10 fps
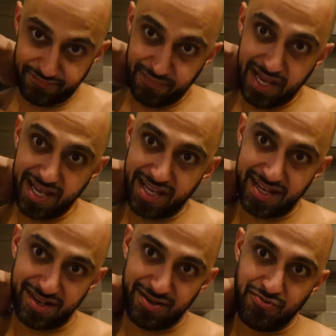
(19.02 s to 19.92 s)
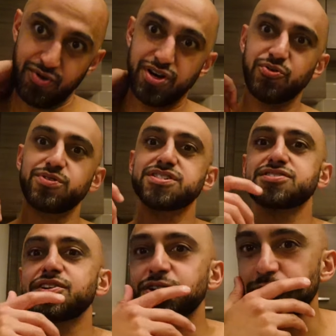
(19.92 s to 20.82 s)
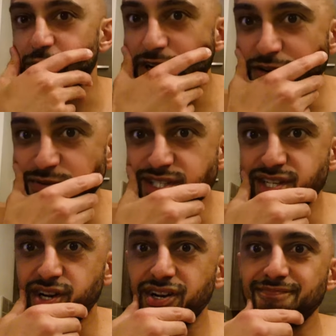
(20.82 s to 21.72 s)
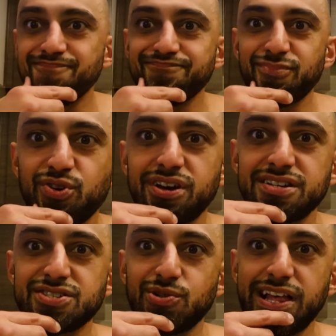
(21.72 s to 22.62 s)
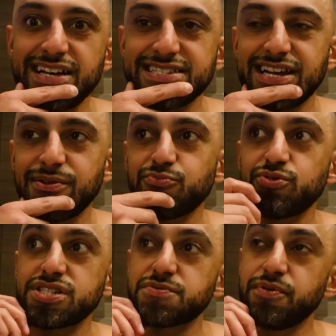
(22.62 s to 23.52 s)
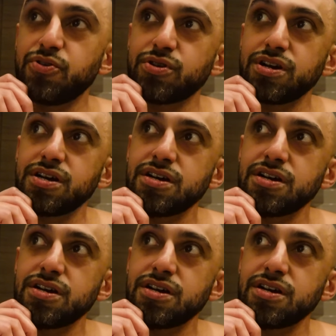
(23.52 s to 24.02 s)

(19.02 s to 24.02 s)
Man, where do we start? Okay, so last time we spoke,